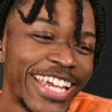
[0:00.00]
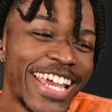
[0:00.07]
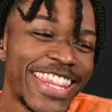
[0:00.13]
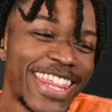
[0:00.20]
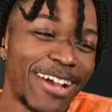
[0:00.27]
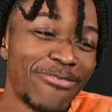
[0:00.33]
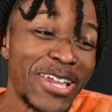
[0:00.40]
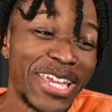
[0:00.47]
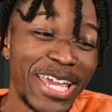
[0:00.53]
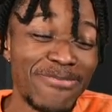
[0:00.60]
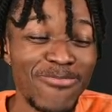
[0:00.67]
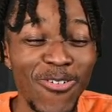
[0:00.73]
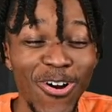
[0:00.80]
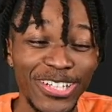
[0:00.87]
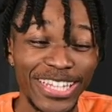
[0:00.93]
that we get
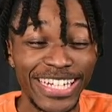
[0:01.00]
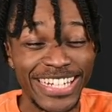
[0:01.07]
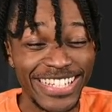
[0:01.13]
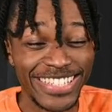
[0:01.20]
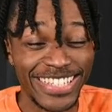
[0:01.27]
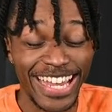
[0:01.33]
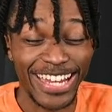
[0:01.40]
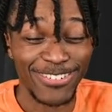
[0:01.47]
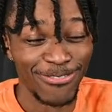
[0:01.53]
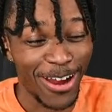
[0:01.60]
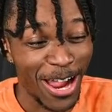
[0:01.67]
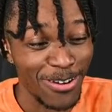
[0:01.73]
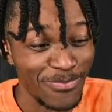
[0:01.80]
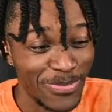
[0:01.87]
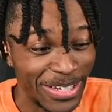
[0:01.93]
more than a second
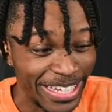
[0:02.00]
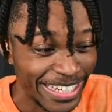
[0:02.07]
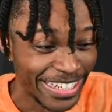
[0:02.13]
round pick.